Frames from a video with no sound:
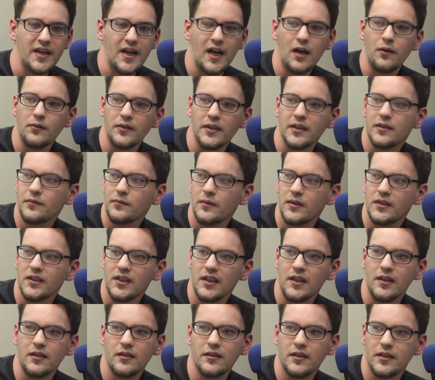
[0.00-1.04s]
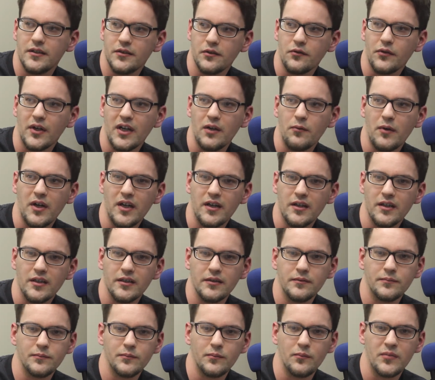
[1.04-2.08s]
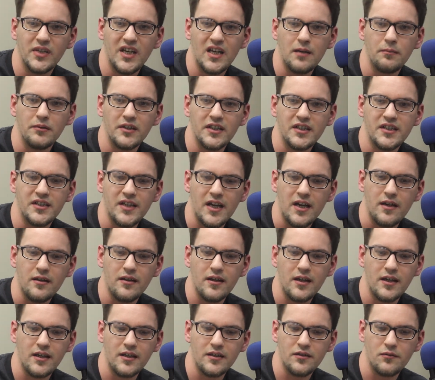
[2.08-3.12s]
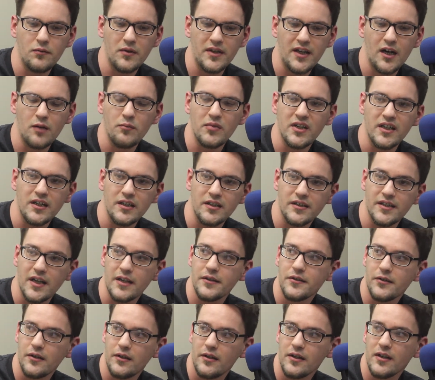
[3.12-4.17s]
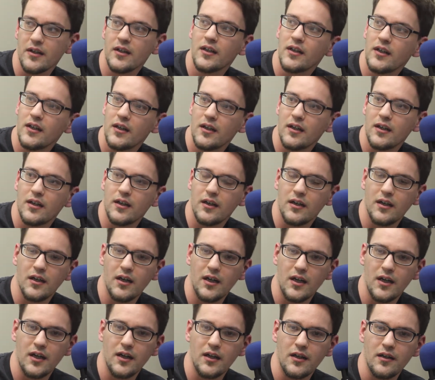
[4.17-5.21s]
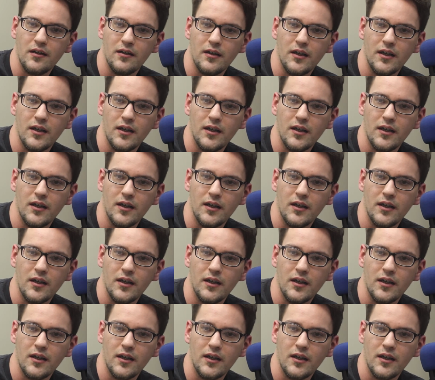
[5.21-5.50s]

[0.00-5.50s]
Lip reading: outlet, really. It's a great way to be able to say things without being censored and